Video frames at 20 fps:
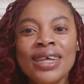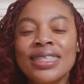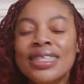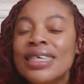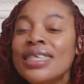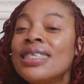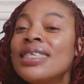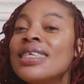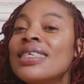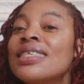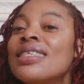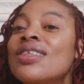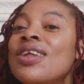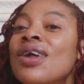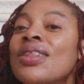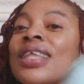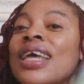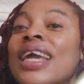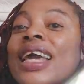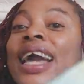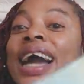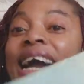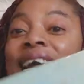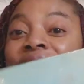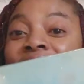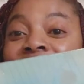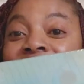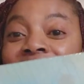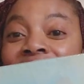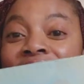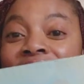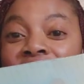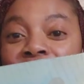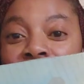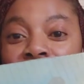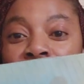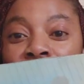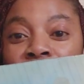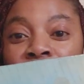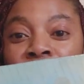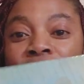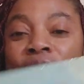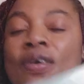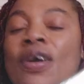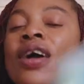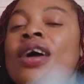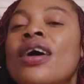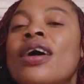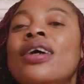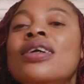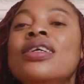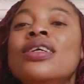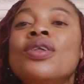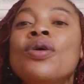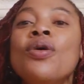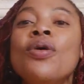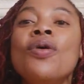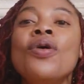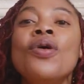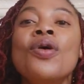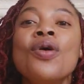This is not the kind of, you know,